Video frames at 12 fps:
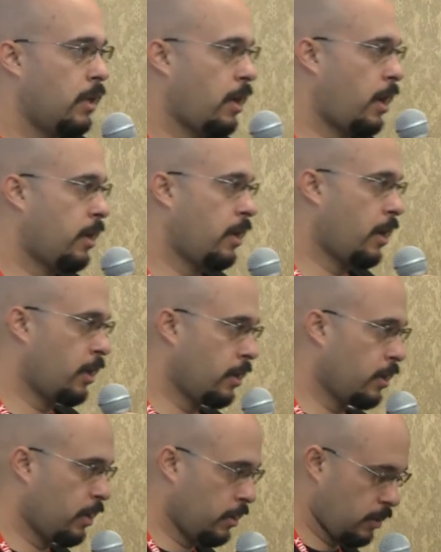are,
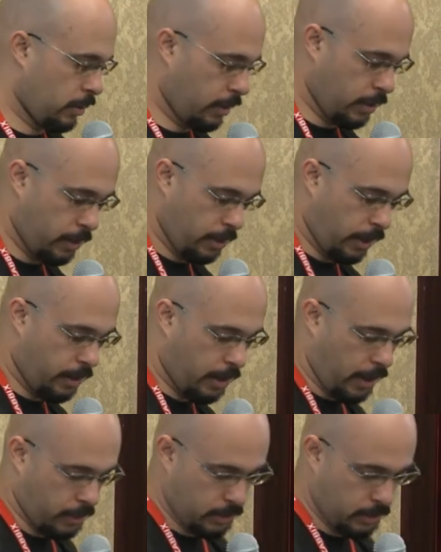are, uh, are like